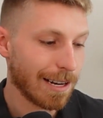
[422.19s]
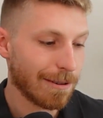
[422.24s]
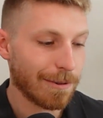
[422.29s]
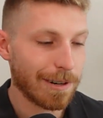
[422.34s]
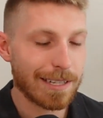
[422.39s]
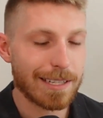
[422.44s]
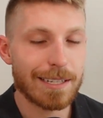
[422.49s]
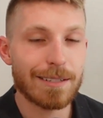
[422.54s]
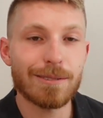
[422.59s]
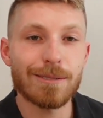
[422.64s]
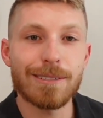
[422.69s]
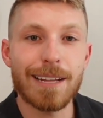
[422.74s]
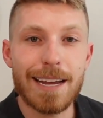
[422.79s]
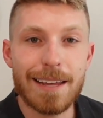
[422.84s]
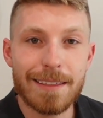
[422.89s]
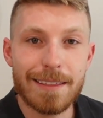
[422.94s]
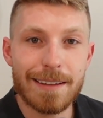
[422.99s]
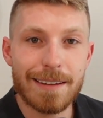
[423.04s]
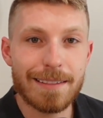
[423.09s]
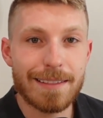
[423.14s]
whereas in
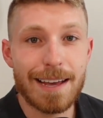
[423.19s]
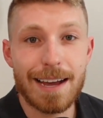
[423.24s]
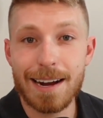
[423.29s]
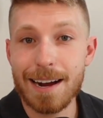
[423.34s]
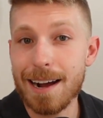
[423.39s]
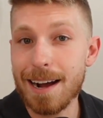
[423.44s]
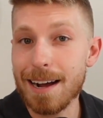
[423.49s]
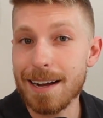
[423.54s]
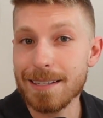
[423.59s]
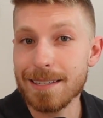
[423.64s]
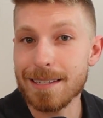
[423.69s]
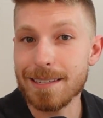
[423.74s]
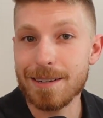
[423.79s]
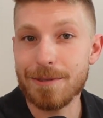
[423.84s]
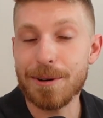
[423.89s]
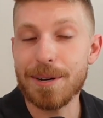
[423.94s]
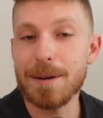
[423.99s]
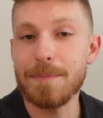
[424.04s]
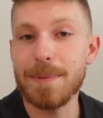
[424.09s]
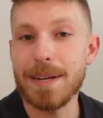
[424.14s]
Olathe, that cost is
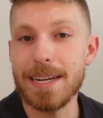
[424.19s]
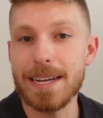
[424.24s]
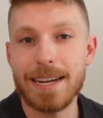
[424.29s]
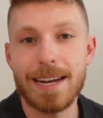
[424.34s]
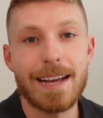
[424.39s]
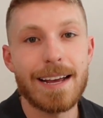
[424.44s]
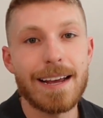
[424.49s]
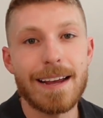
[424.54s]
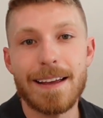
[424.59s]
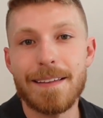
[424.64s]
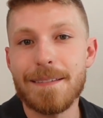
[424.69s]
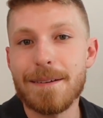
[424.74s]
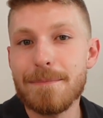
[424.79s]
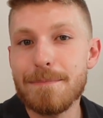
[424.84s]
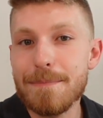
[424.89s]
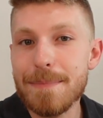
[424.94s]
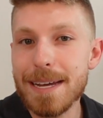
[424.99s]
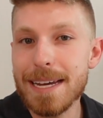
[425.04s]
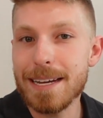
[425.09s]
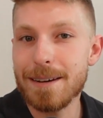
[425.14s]
going to be in the
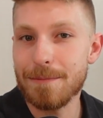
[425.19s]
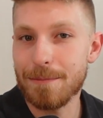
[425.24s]
mid